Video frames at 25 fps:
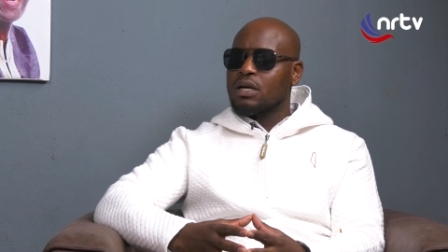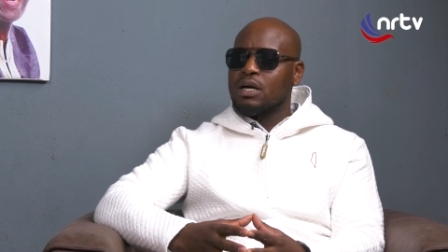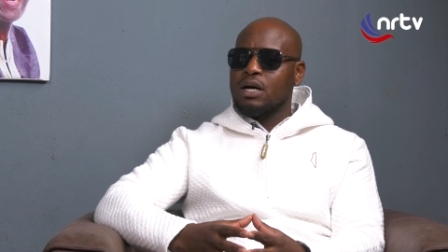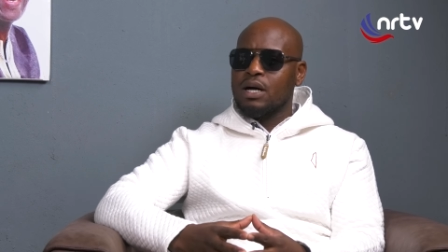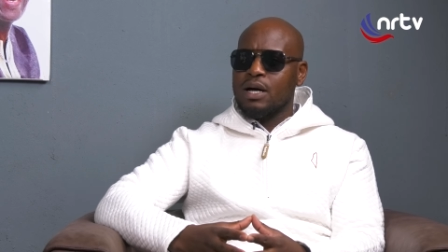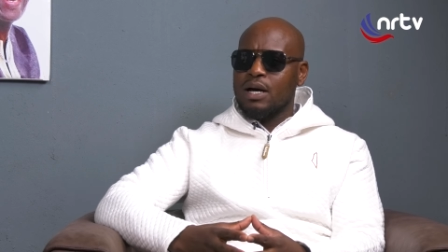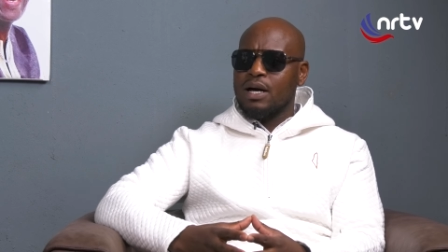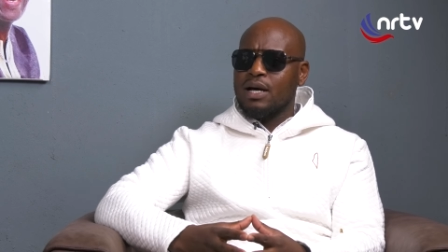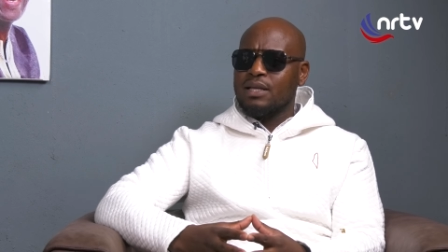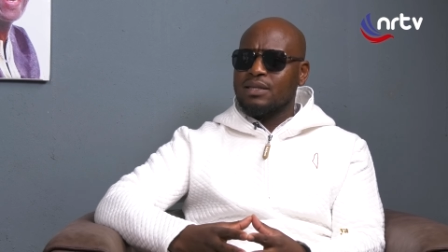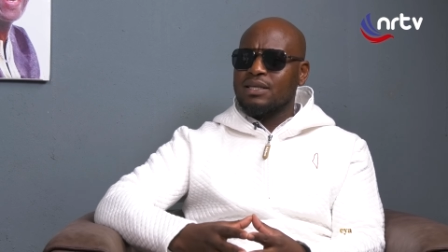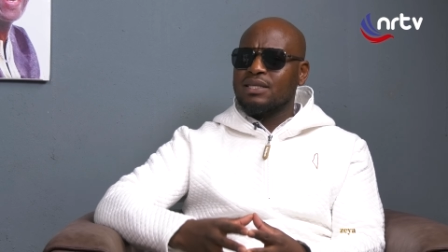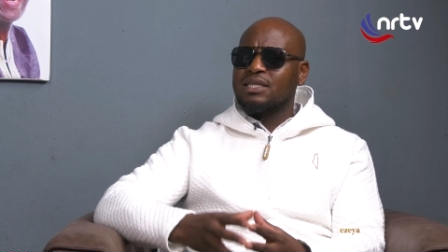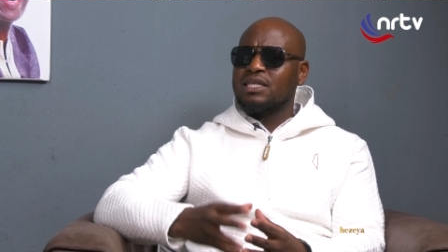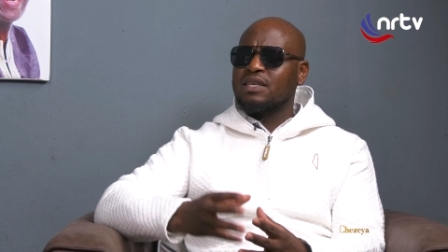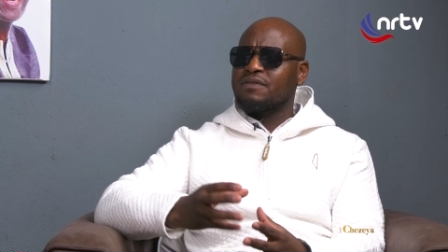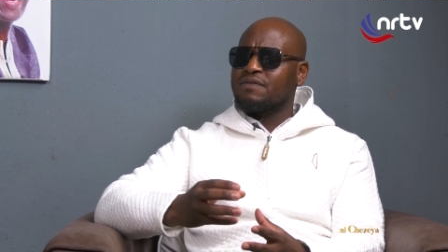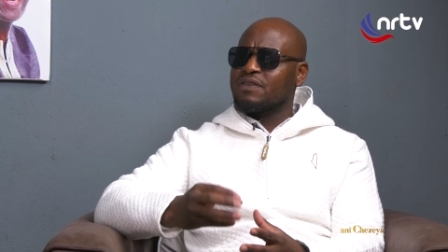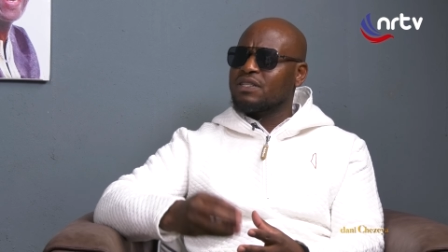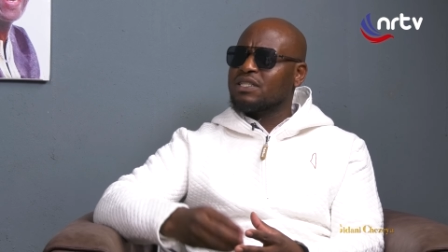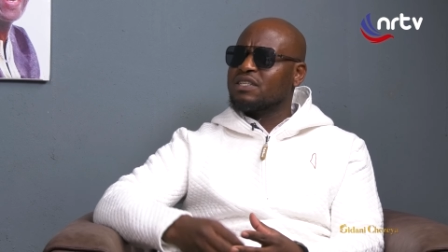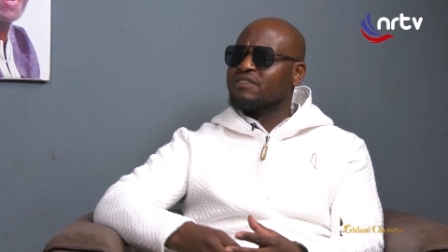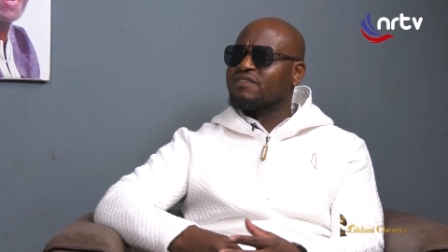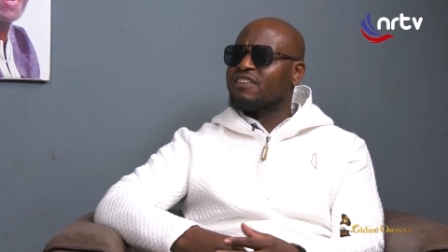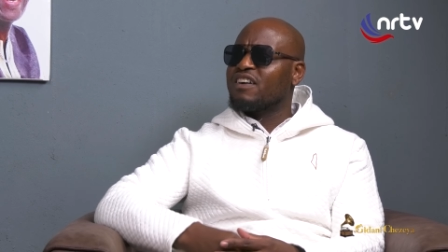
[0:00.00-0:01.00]
Uh, the
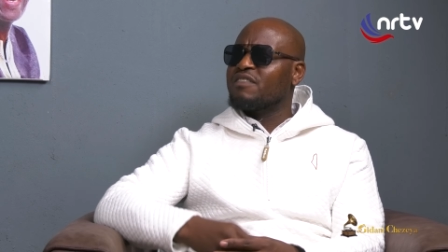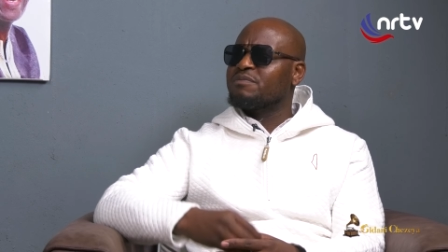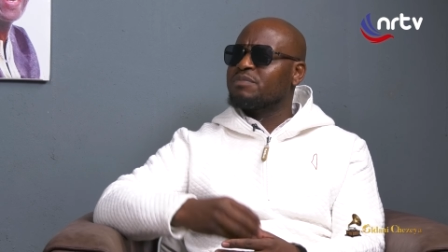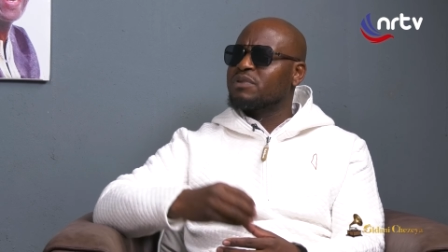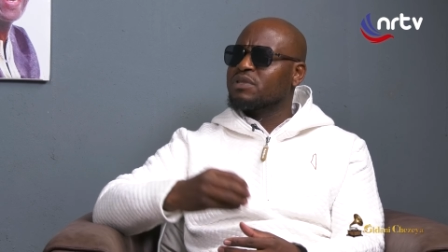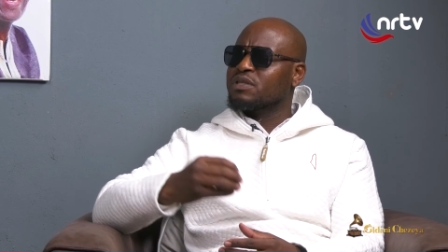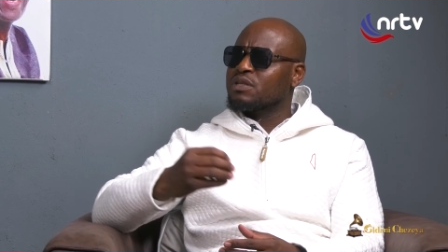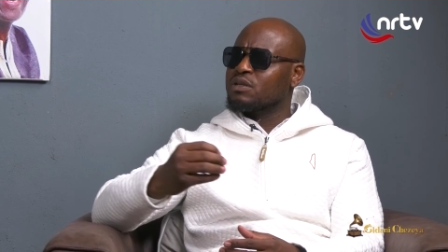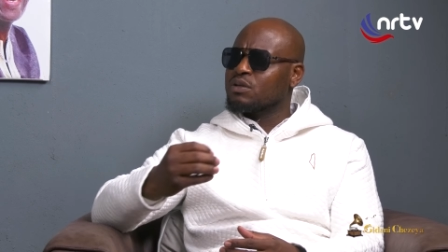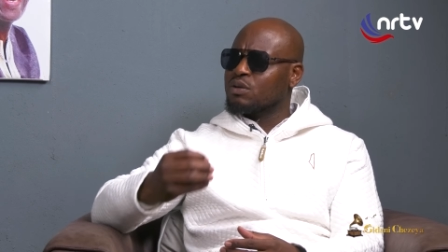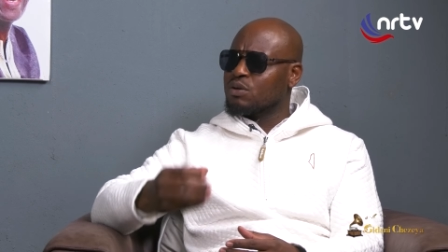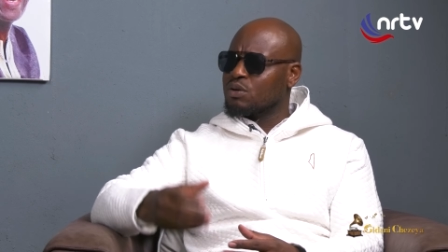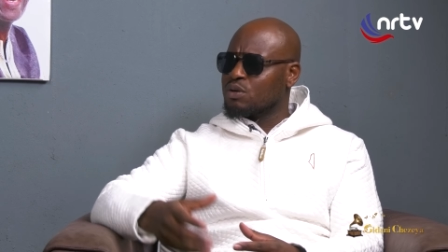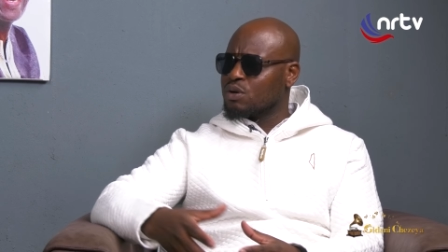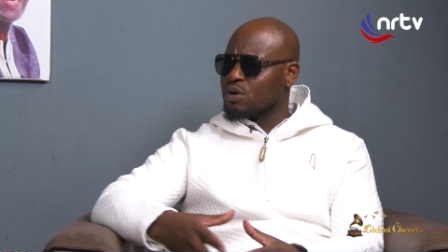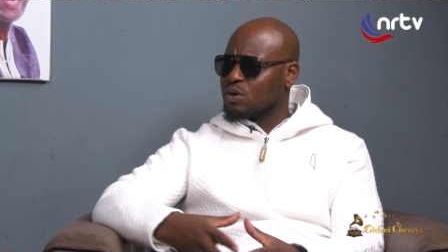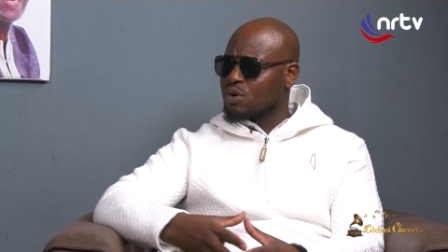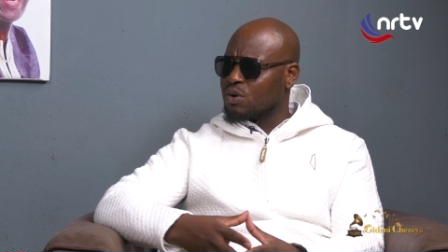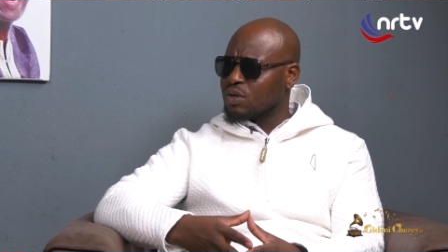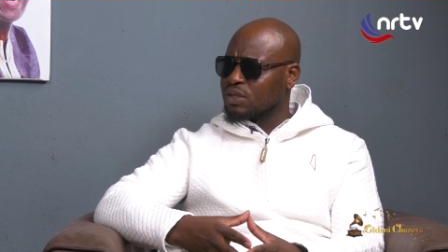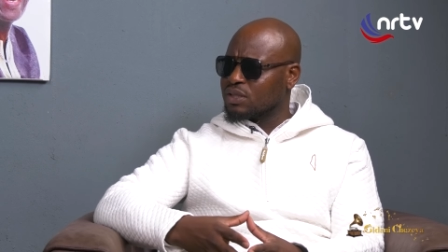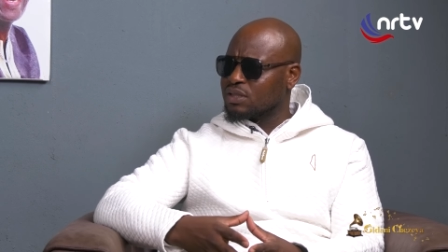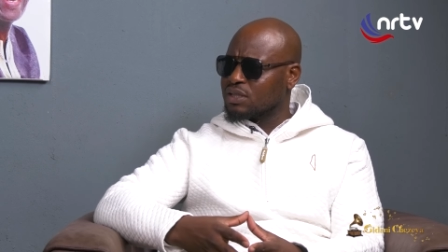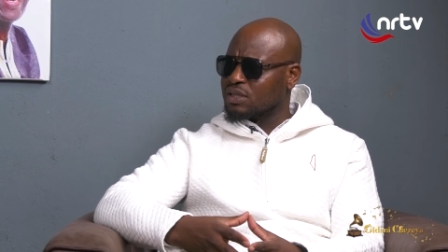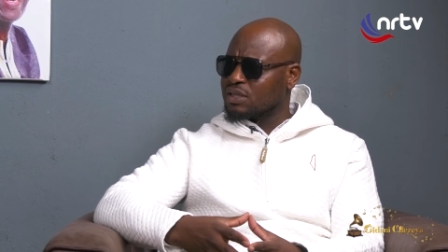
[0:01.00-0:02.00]
75% local
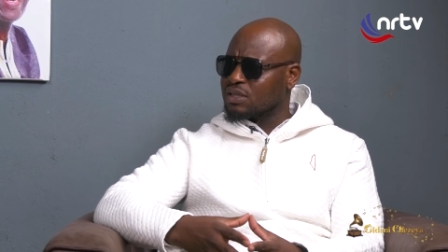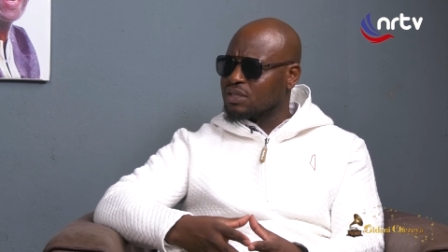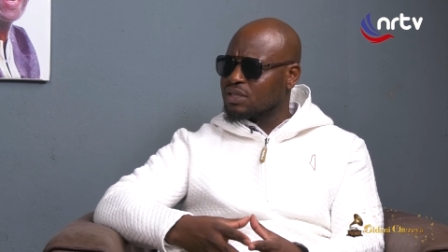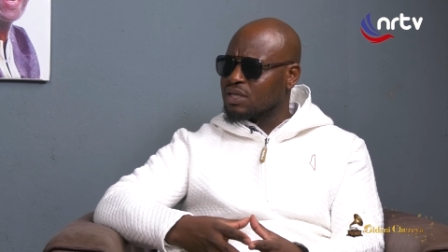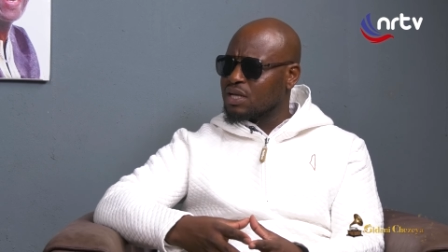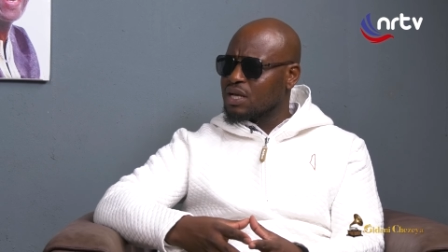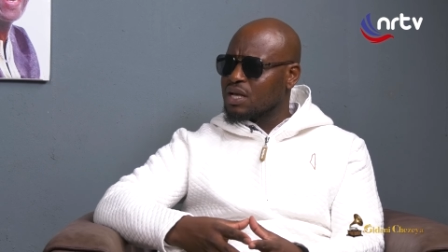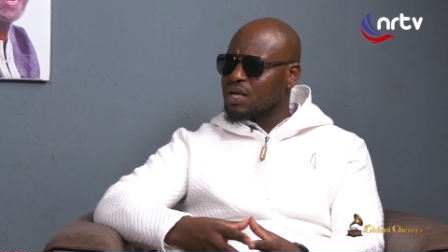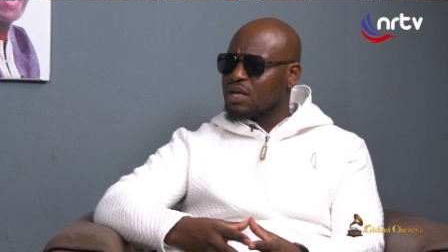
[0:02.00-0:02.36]
content,